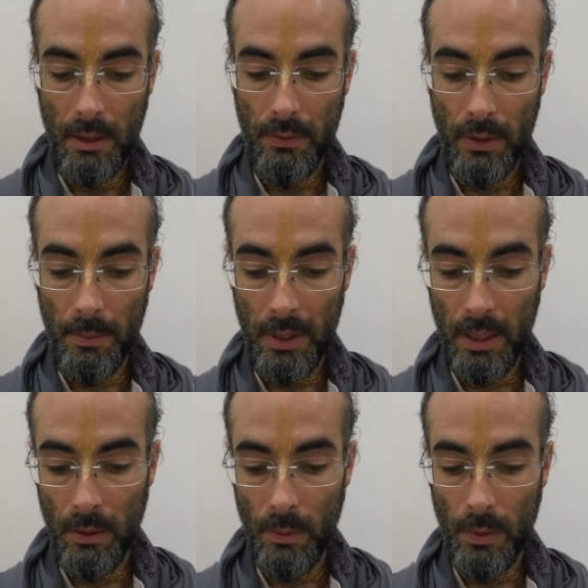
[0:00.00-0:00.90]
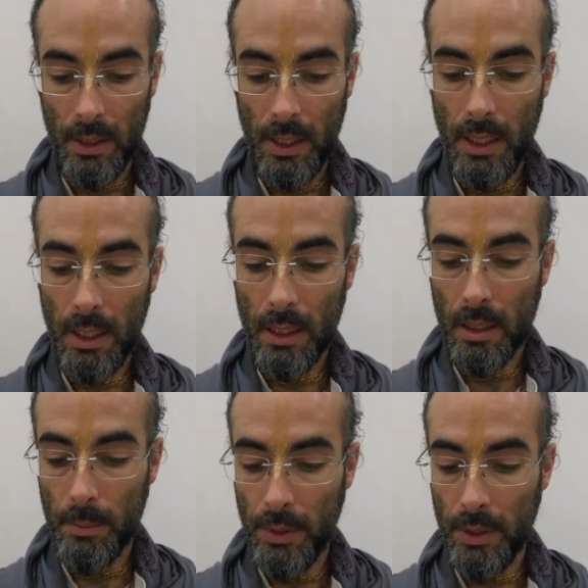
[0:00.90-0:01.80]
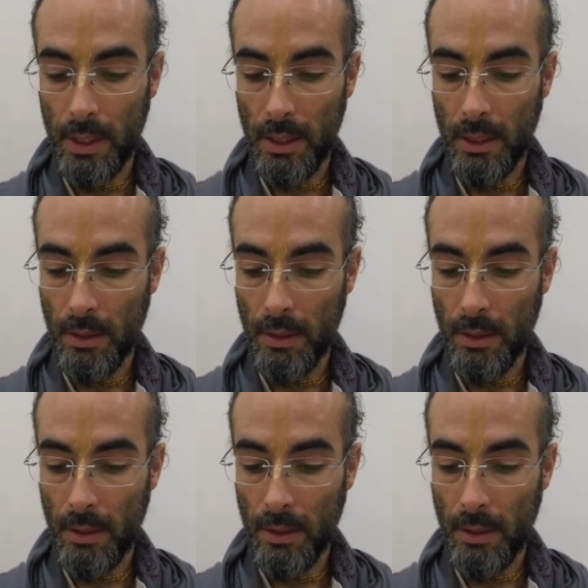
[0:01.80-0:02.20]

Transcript: from the Radhiya community